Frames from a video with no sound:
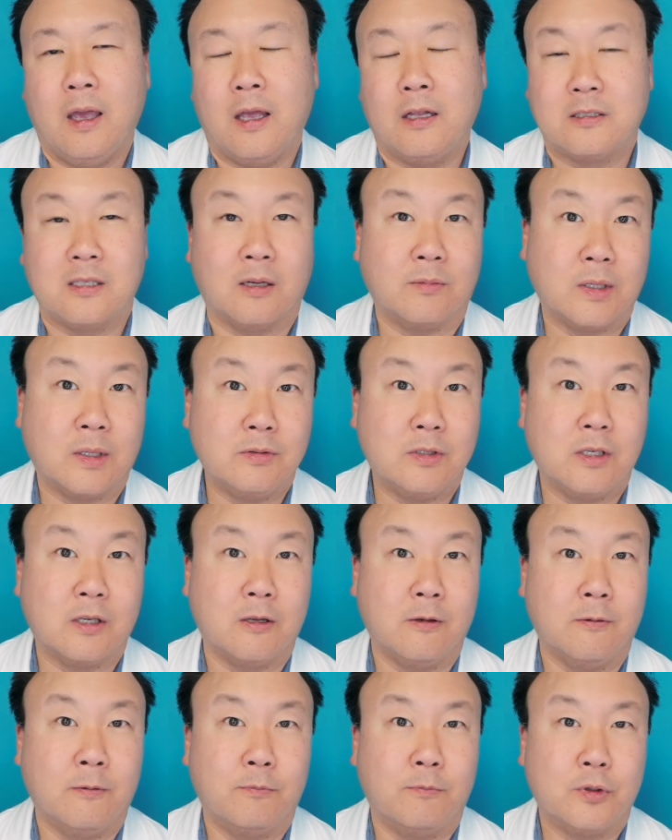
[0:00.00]
and sometimes you
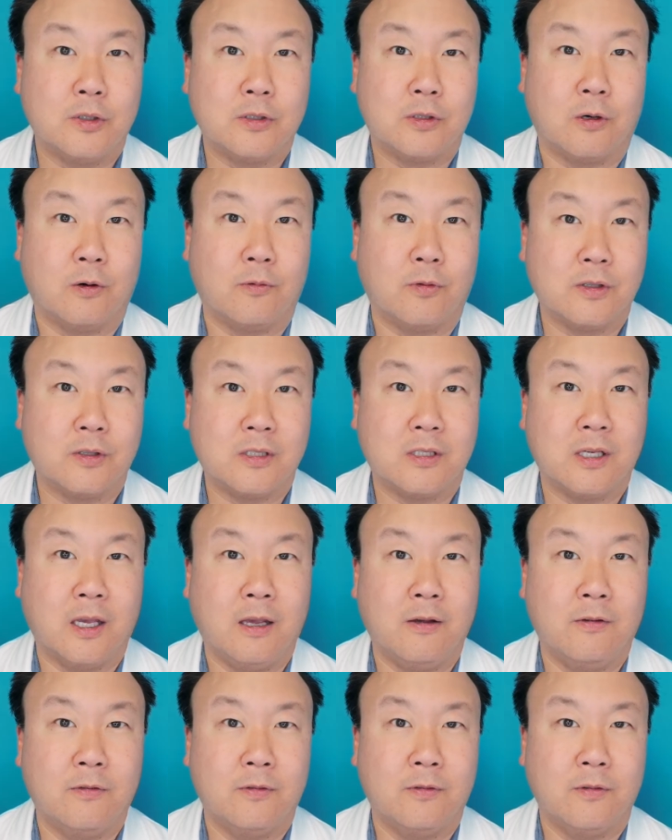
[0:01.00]
can preserve or
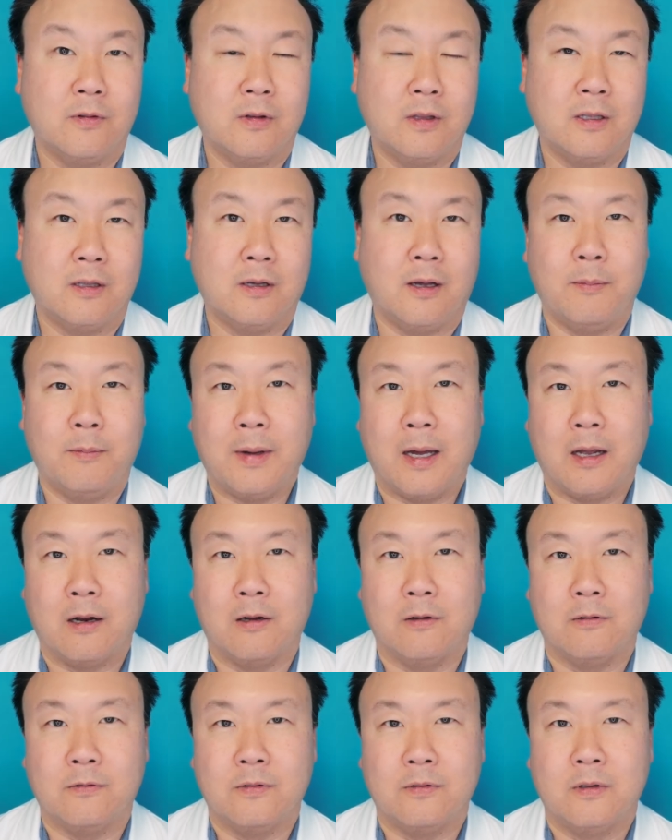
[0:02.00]
save the amount
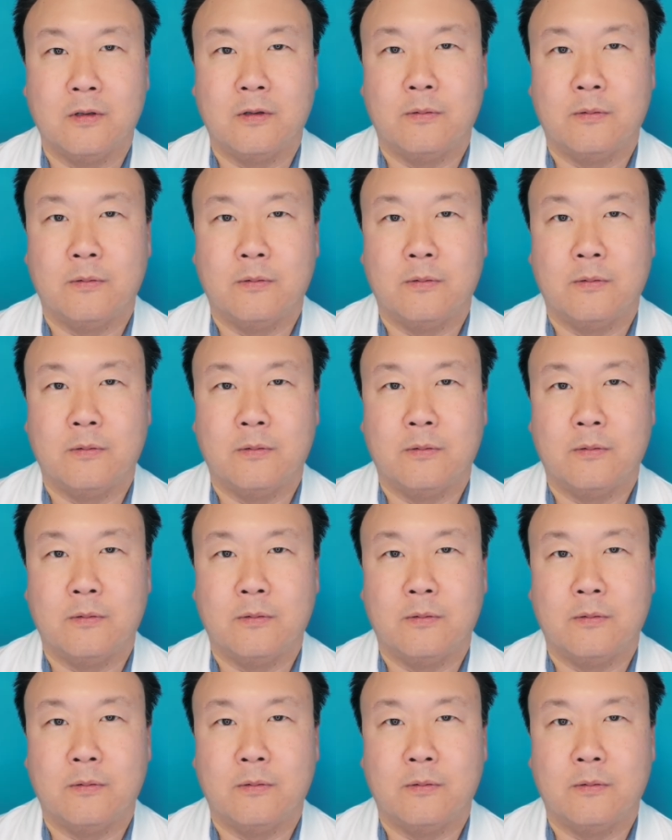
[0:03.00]
of